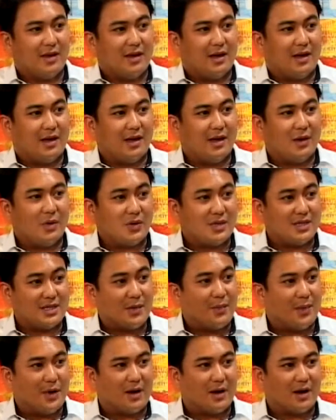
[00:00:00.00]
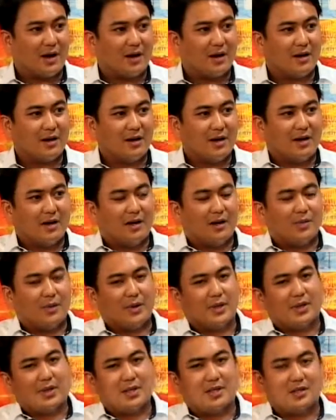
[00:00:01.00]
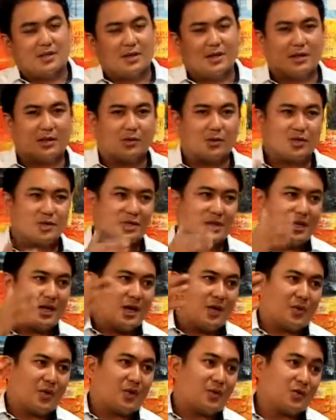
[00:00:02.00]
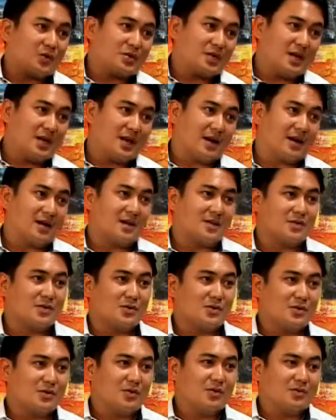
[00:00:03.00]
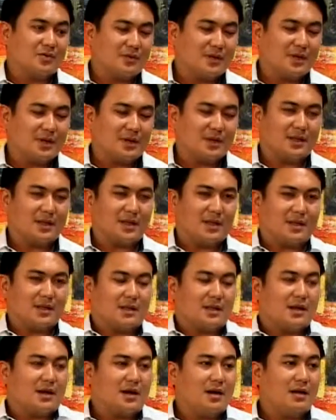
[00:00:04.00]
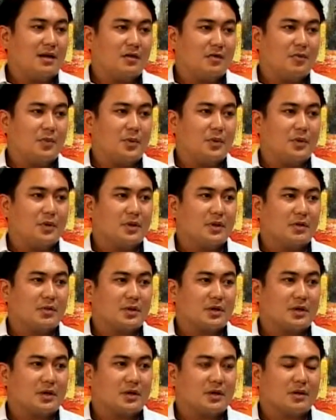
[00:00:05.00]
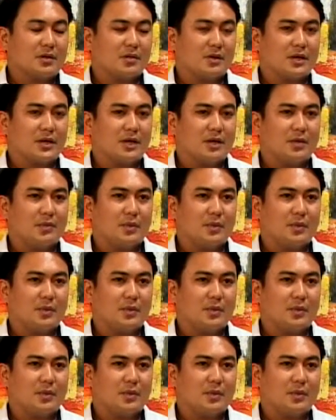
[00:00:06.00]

Uh, was similar. Yes. But it, it was in our coastal area, so not, not a lot of people were, were hit.